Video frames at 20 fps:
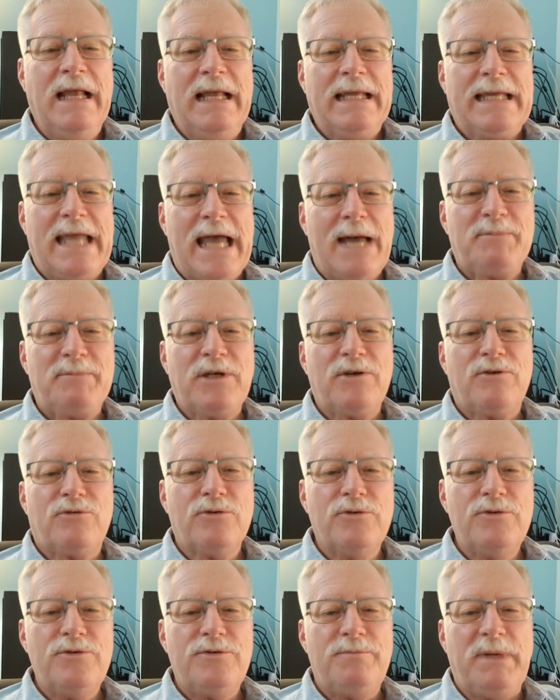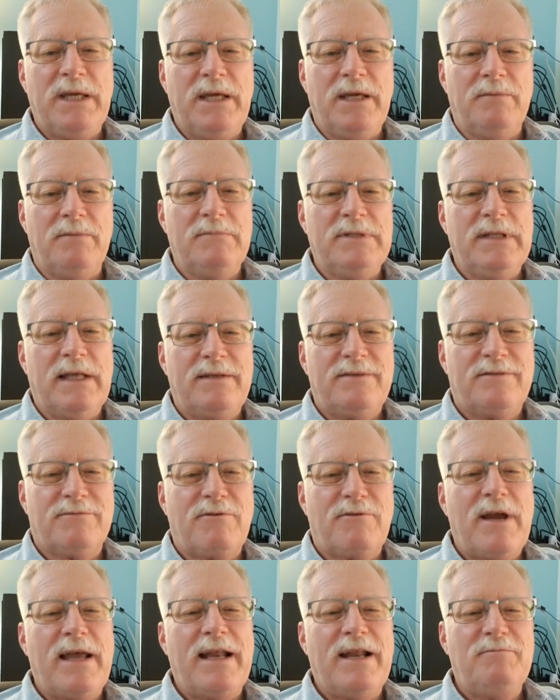Captain Cruise Beam. That's
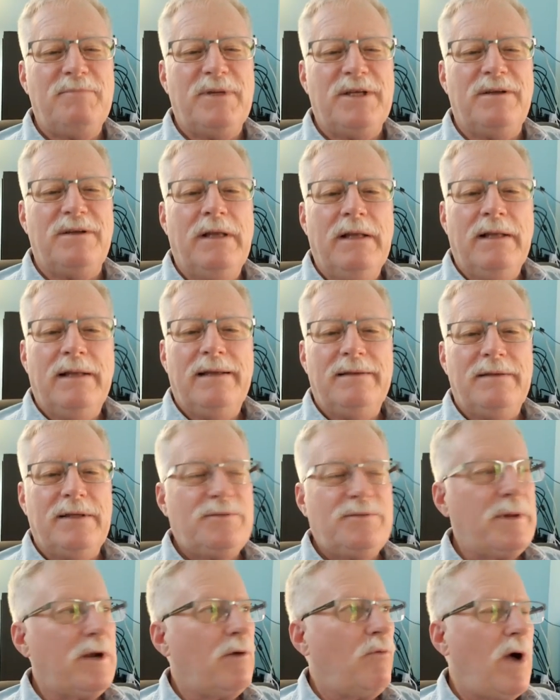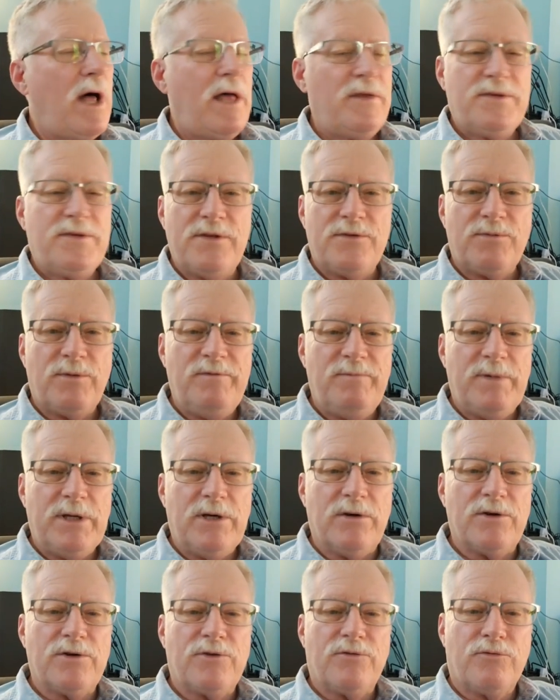right. It's been a while since we've been
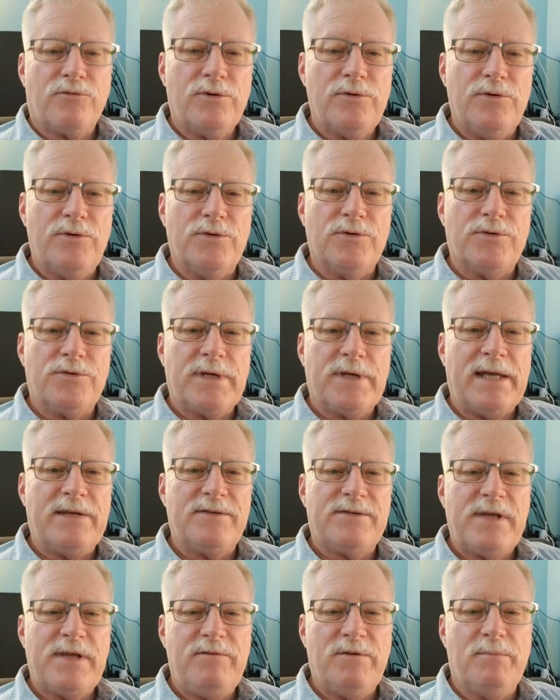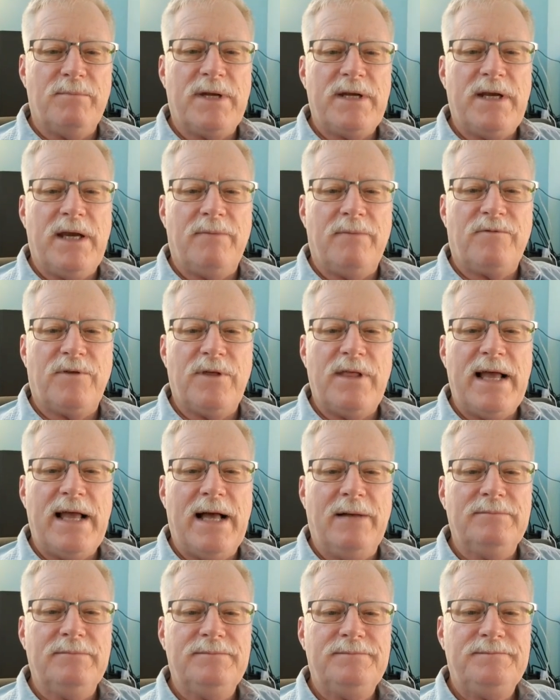on a cruise. You got to save your money up for
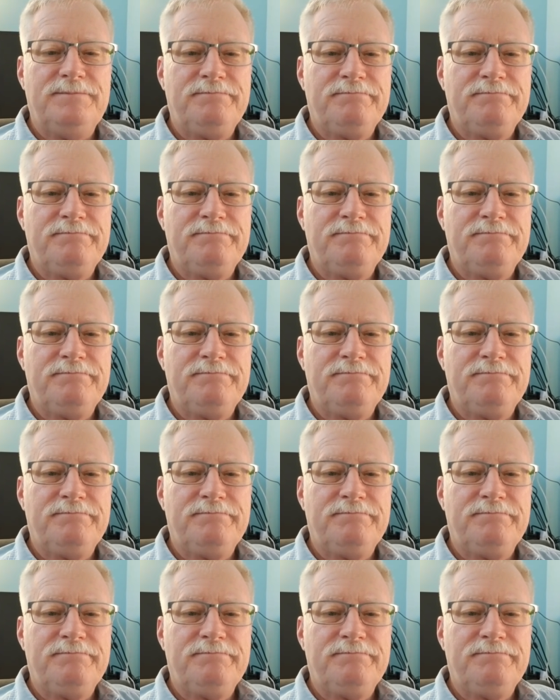that.